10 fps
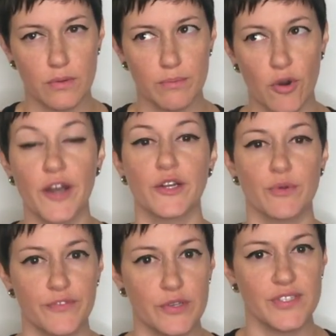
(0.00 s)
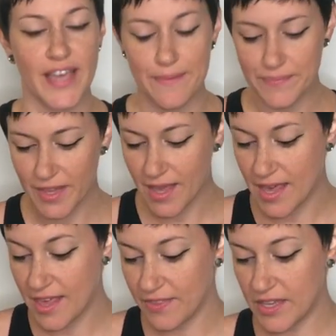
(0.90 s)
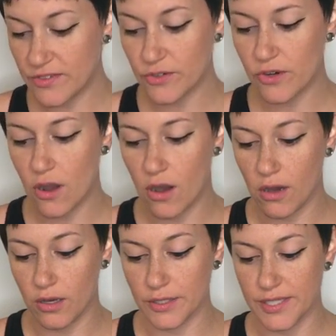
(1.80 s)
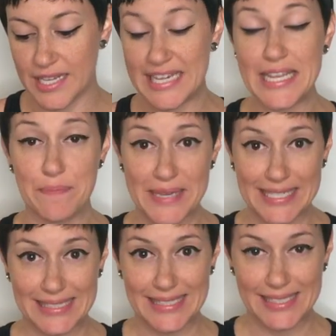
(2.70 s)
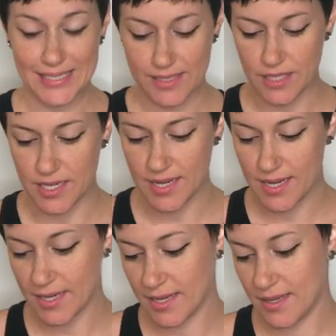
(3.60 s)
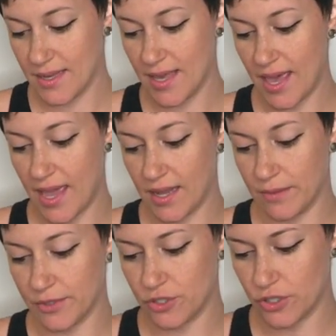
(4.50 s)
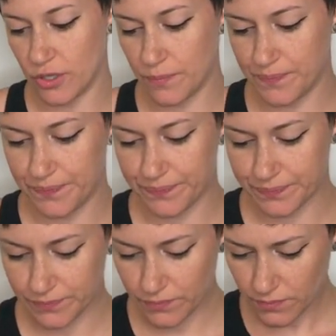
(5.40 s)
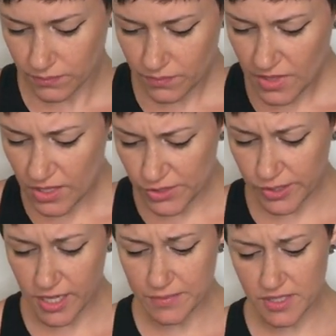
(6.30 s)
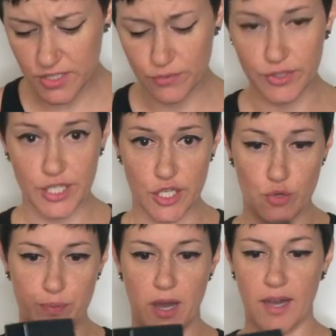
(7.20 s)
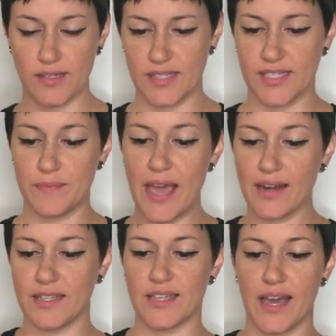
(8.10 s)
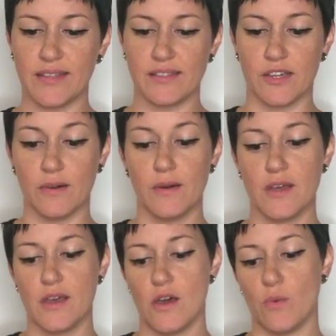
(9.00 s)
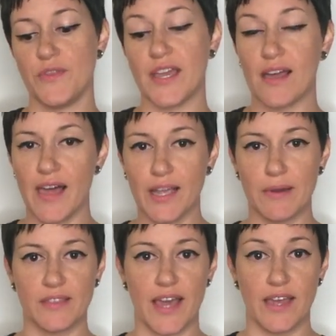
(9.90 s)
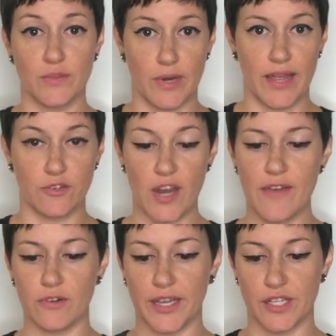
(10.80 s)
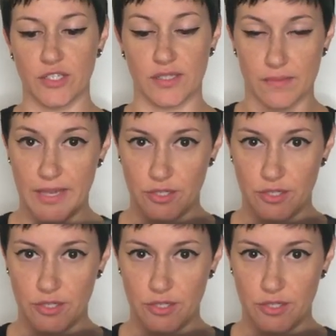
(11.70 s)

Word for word: product reviews tab. These are called Nippies, and let me show you. So it comes in this really cute box. It's magnetized, so one thing I like about that is when I travel, I can just